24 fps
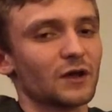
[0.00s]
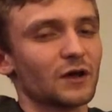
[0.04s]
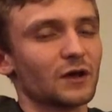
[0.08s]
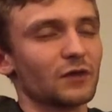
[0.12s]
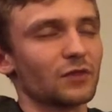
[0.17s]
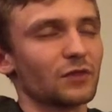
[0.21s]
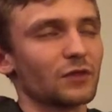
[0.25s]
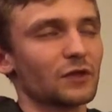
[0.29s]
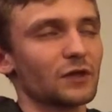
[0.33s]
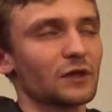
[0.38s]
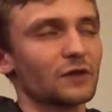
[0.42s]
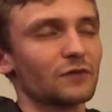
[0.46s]
I
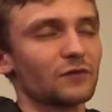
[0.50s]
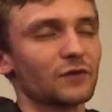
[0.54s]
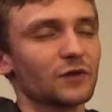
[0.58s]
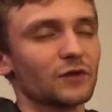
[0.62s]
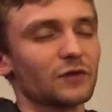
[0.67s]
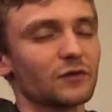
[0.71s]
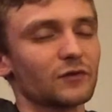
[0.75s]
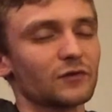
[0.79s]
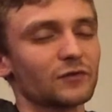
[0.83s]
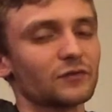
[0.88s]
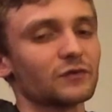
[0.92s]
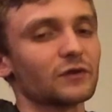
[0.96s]
think every
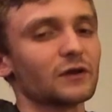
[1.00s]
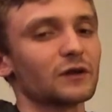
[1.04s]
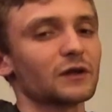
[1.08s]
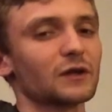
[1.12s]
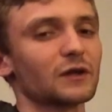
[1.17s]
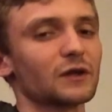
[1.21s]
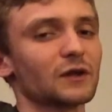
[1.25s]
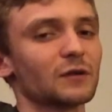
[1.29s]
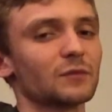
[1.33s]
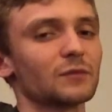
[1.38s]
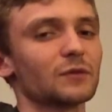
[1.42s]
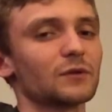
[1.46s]
other
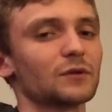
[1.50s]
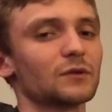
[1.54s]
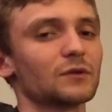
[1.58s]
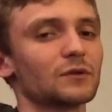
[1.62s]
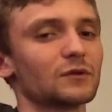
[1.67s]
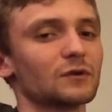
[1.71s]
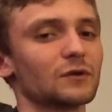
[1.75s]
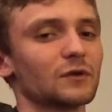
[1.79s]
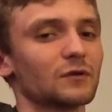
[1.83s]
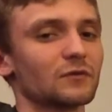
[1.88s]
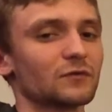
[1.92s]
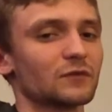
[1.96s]
Friday I'm going to
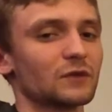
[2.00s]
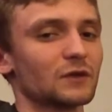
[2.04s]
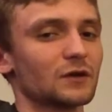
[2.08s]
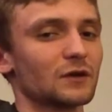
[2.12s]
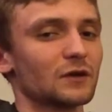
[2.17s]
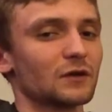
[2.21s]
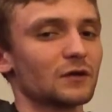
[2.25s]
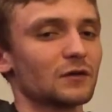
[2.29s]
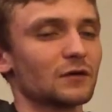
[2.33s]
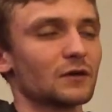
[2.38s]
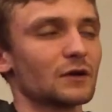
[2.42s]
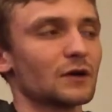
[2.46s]
do a
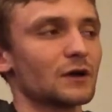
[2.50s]
video.